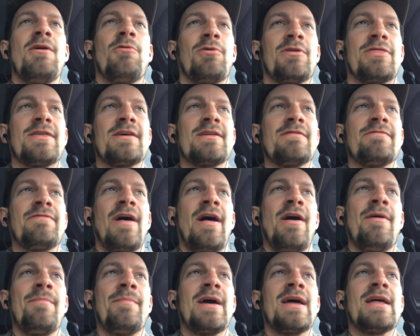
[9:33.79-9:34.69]
with the
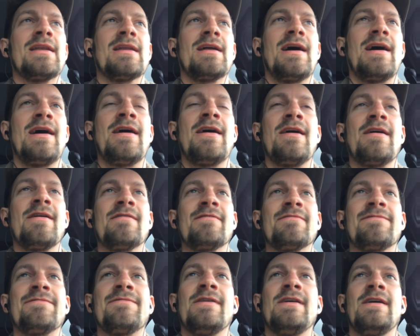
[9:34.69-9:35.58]
development
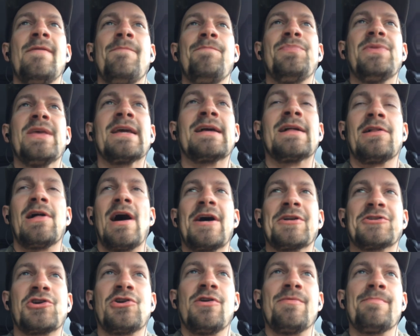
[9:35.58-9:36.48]
of
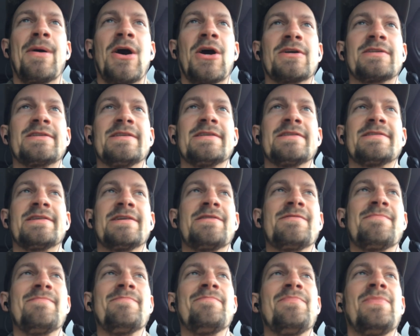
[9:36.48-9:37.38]
ecological
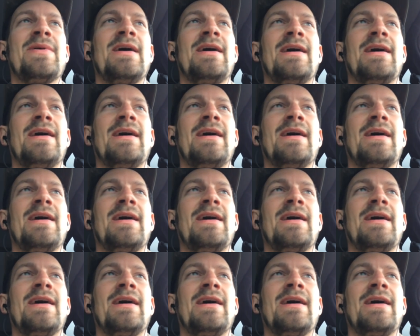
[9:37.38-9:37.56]
Marxism